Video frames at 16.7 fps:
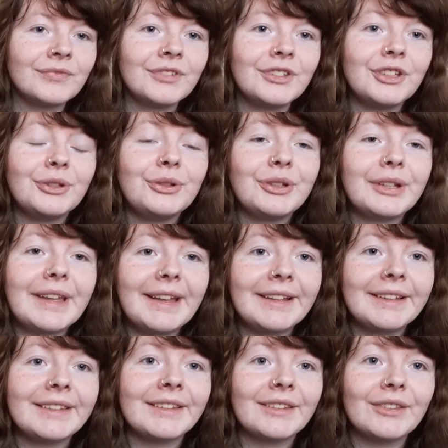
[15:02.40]
and you're
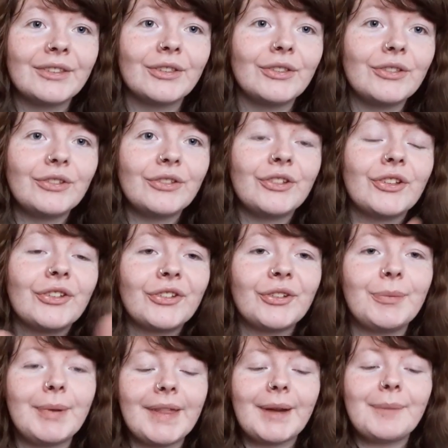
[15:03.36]
getting just
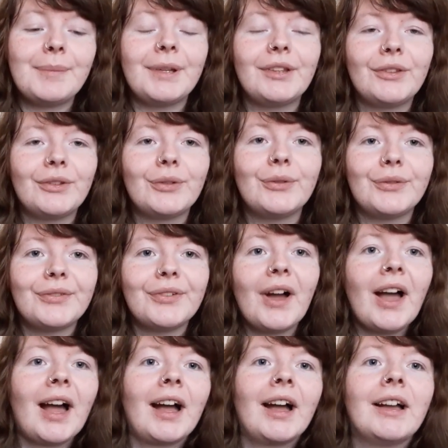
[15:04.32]
to be that bit too
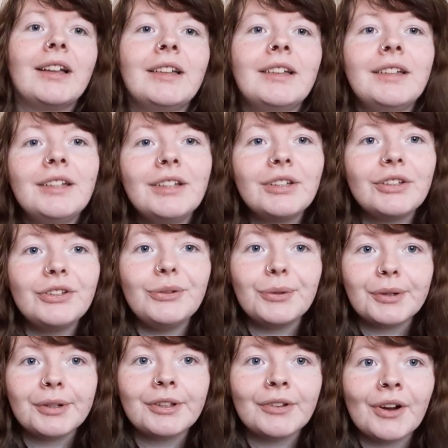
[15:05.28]
far, you
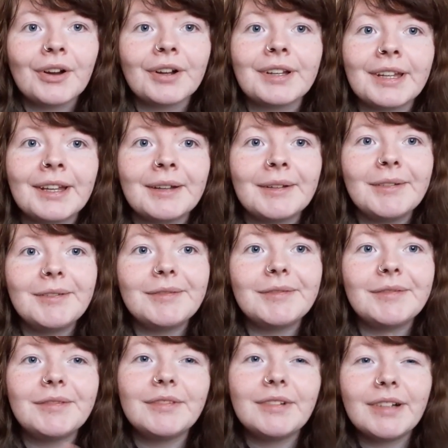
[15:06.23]
cannot get
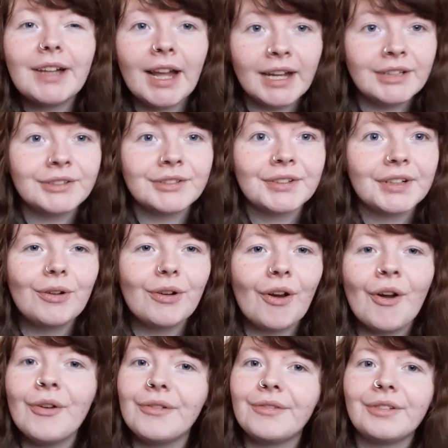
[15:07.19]
angry.
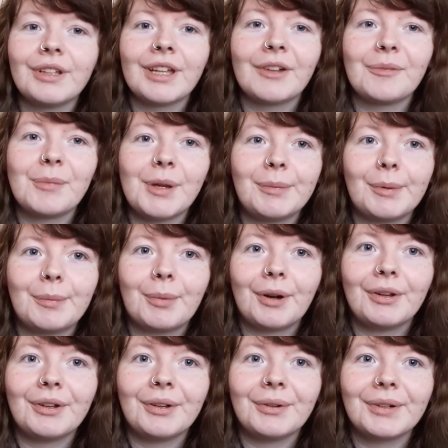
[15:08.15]
Hopefully I've made my
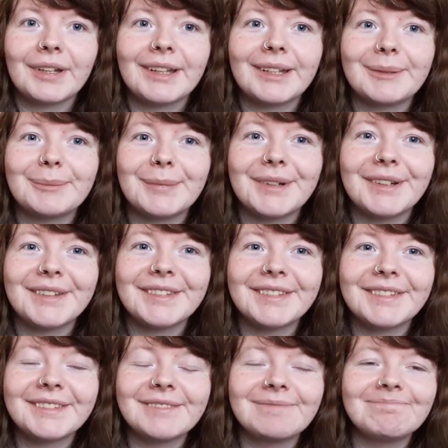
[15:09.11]
point okay, but
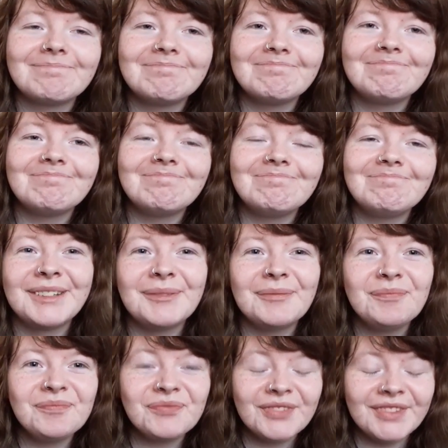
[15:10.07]

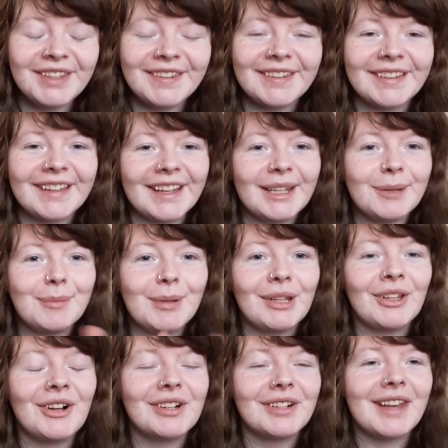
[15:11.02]
this is getting a bit
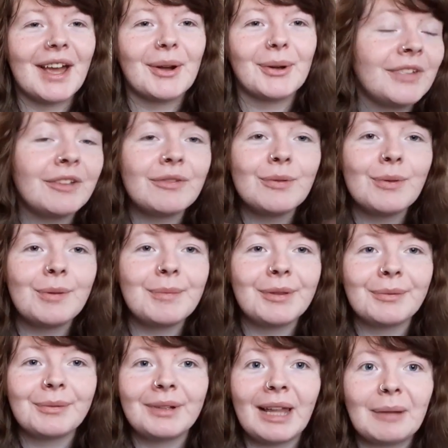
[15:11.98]
long now. If you want me
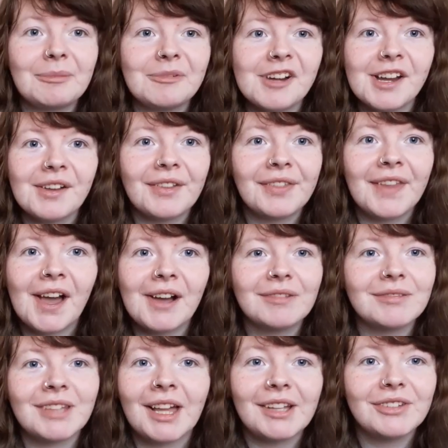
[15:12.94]
to elaborate on
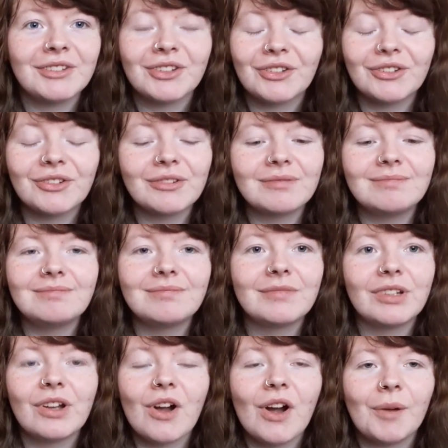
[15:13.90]
that, like, just
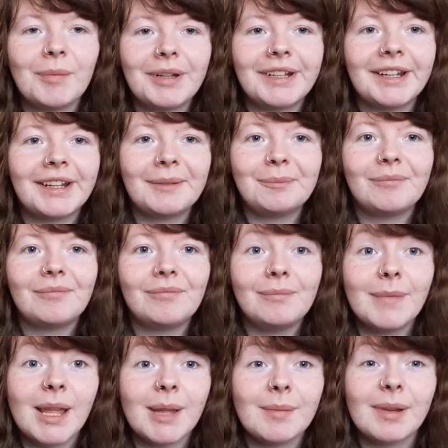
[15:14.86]
comment and
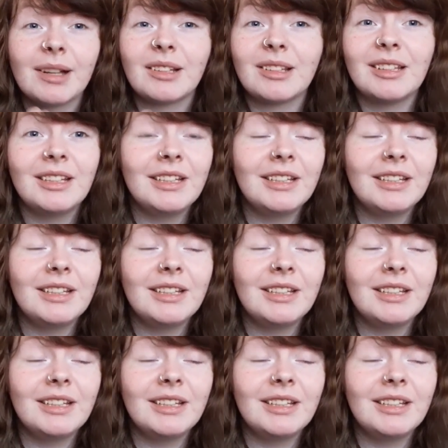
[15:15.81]
maybe I'll